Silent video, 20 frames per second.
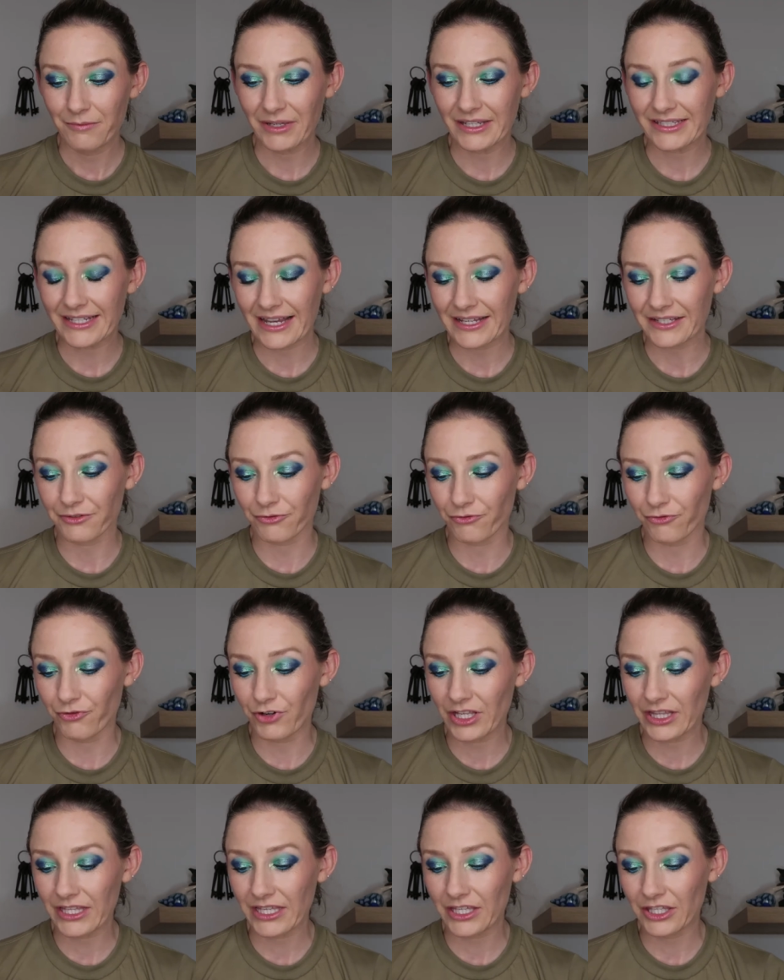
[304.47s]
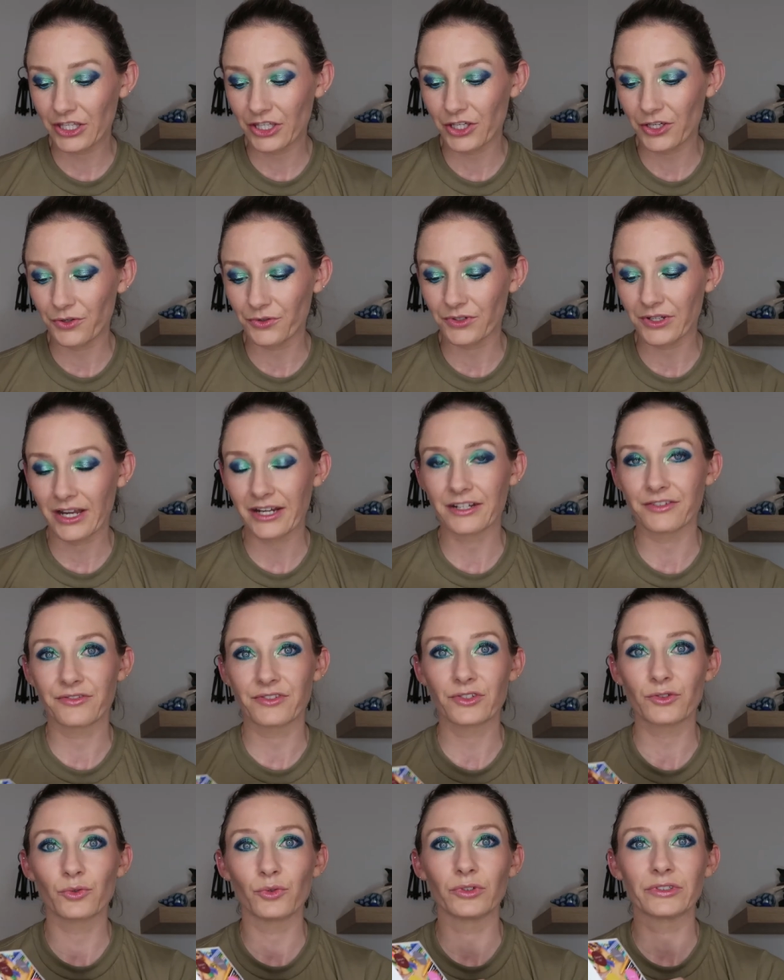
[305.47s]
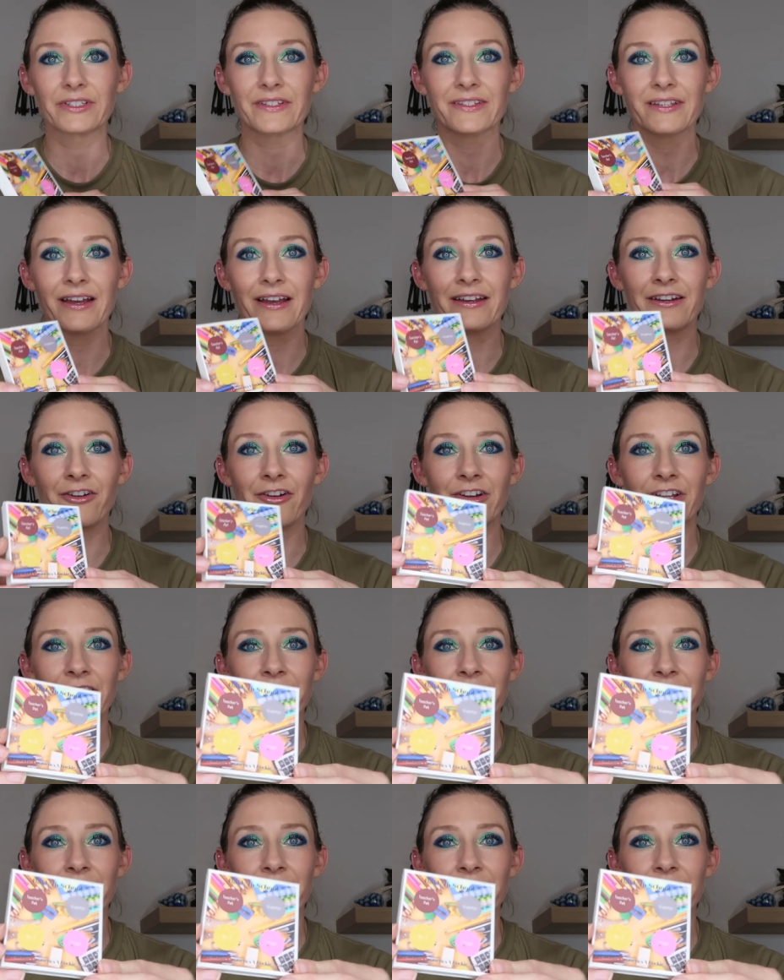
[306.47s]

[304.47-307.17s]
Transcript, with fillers: because it has a really cute kind of school design on